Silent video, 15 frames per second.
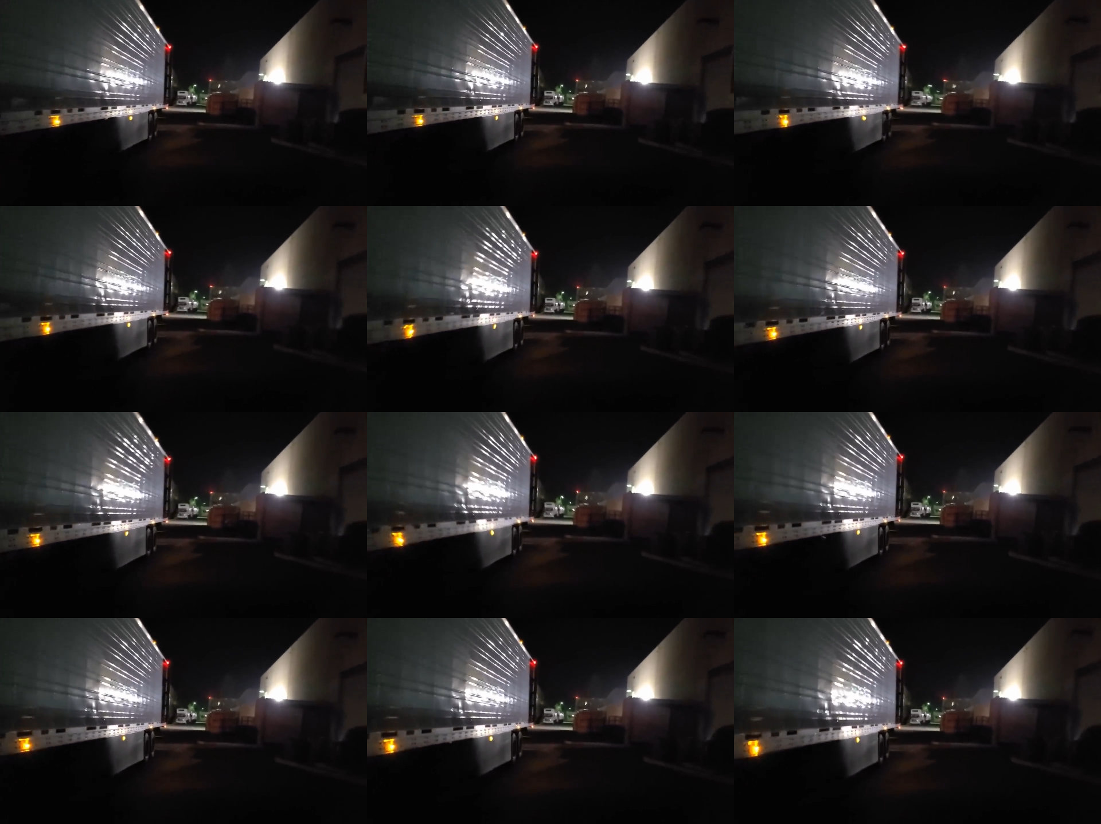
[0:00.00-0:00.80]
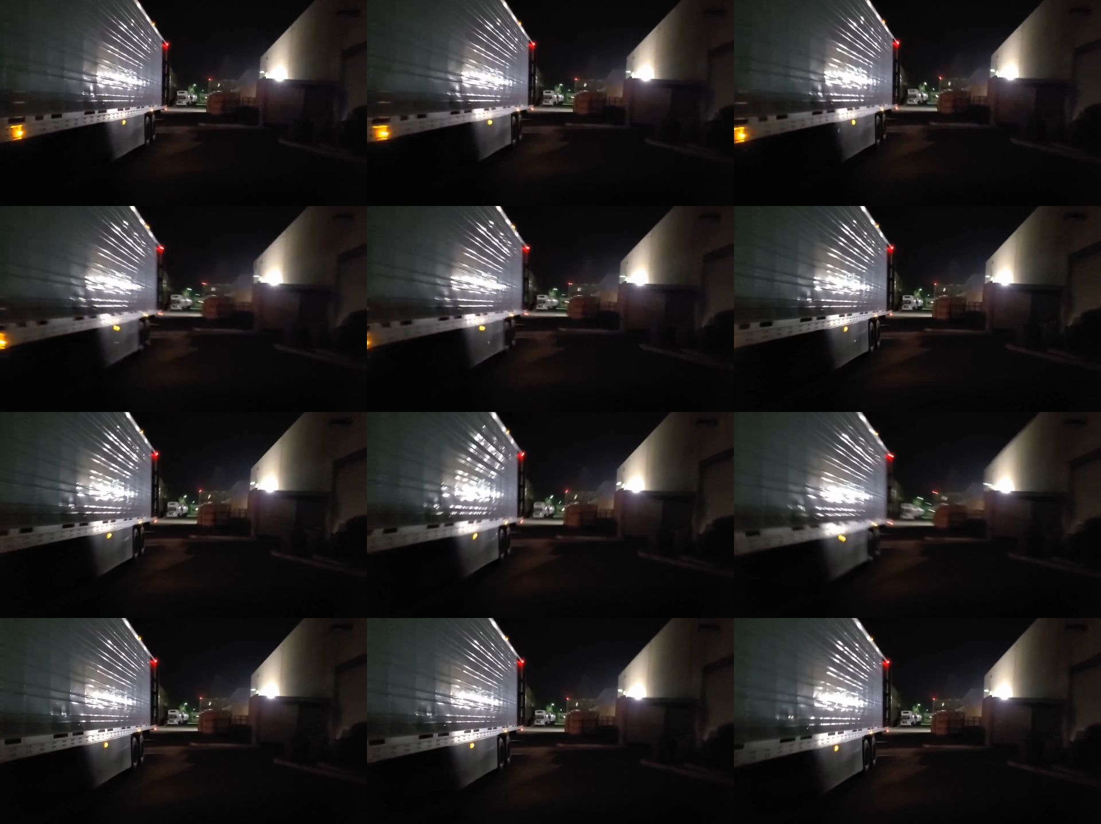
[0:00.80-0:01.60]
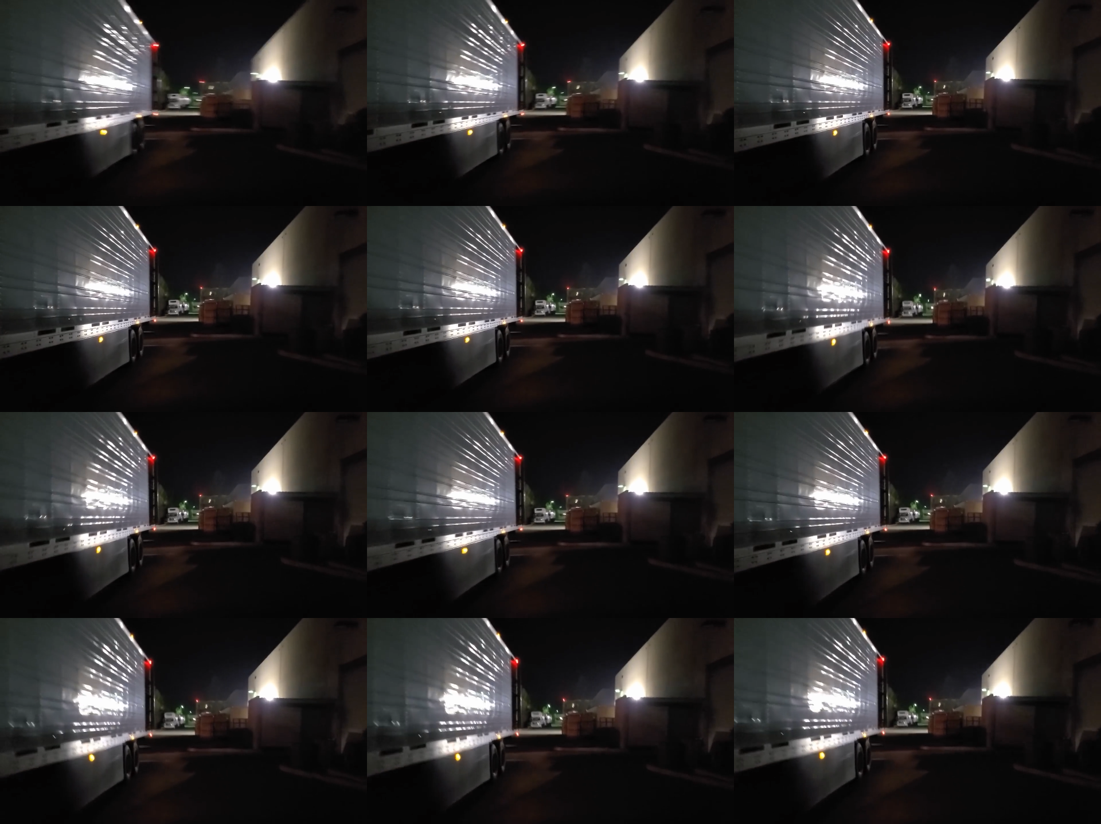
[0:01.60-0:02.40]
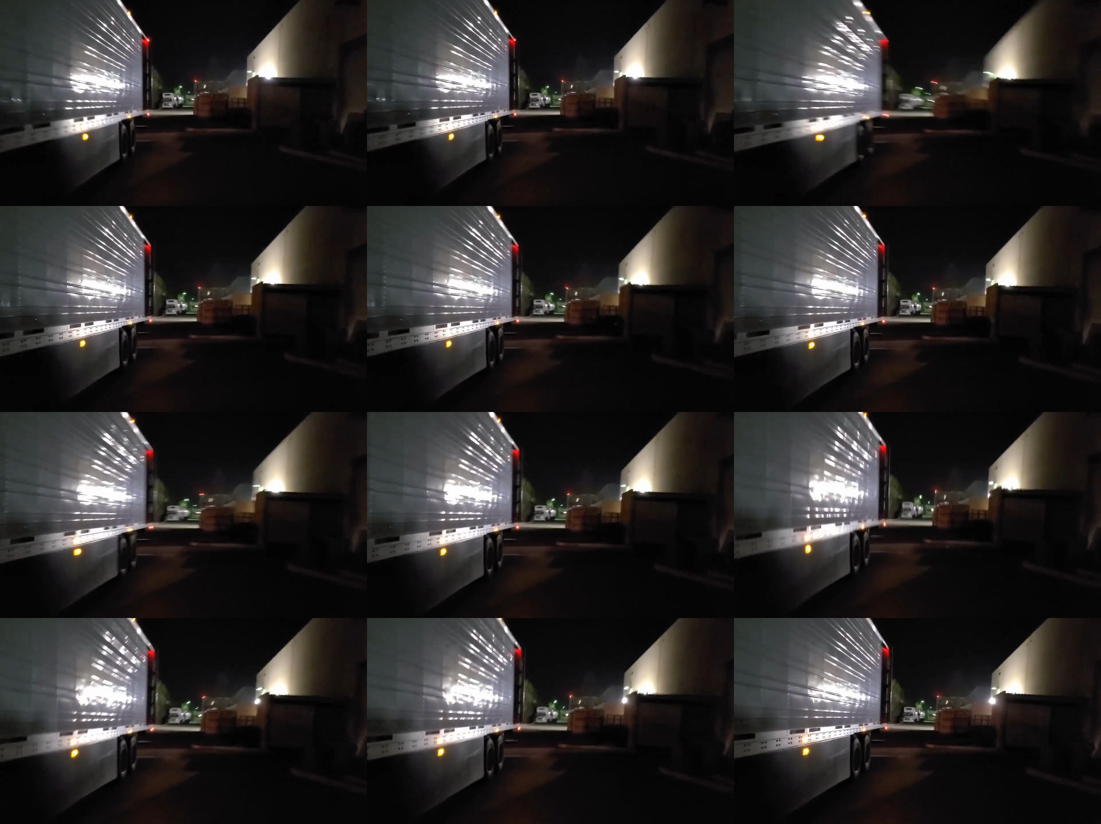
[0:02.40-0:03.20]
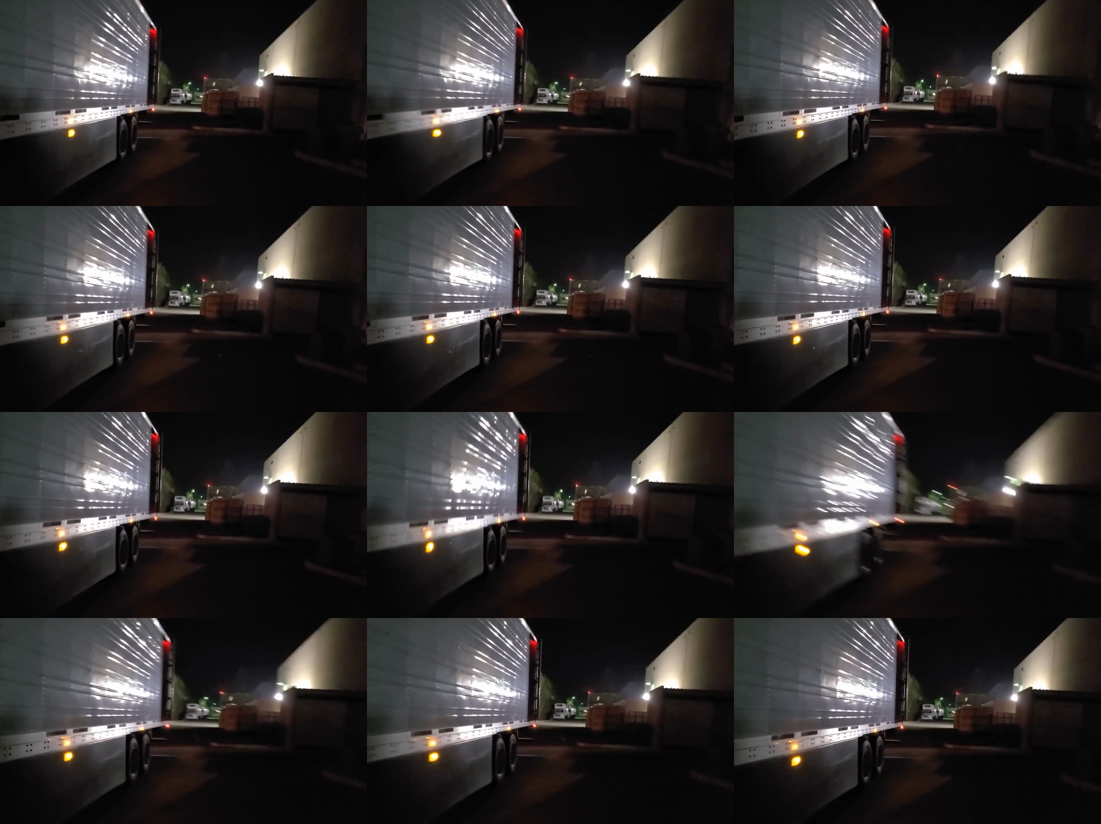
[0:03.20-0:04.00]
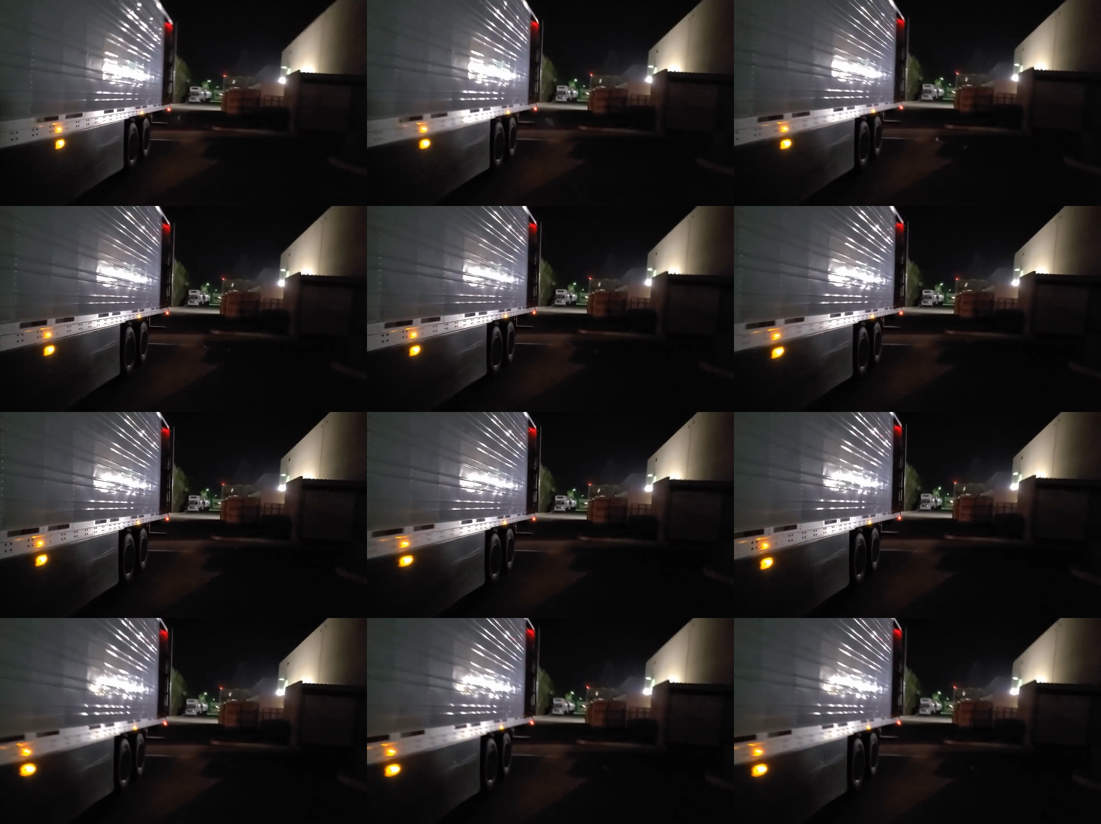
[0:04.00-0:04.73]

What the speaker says: Nobody's mouth can be seen.